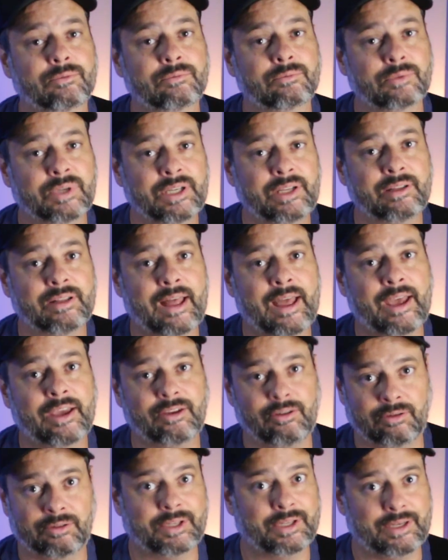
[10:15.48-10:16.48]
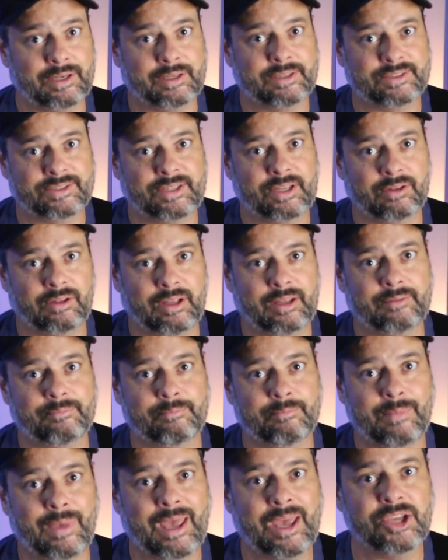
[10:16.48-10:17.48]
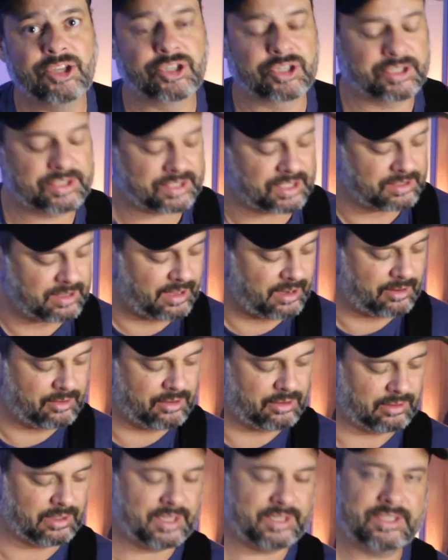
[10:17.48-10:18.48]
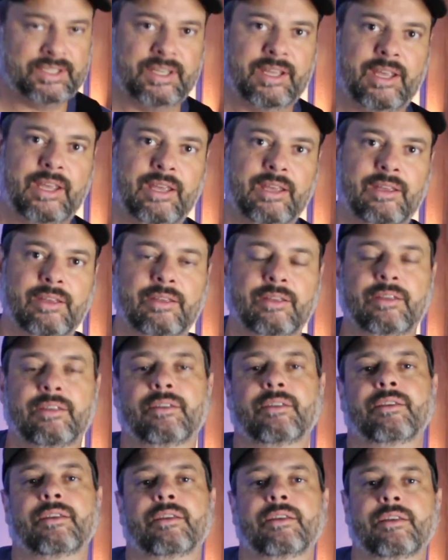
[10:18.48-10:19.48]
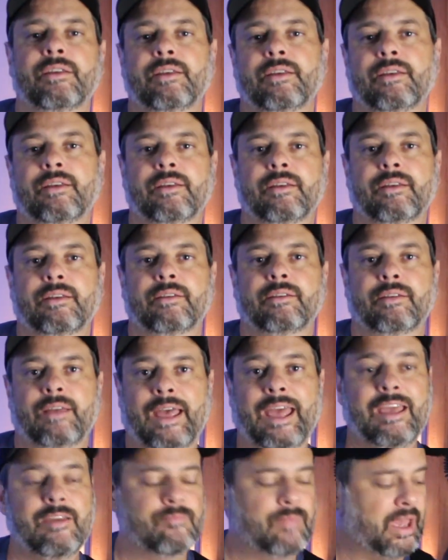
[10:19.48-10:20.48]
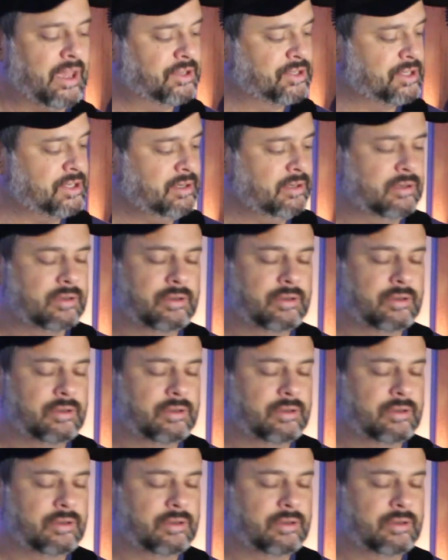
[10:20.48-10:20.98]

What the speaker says: really like on a still major scenario, let's say A major,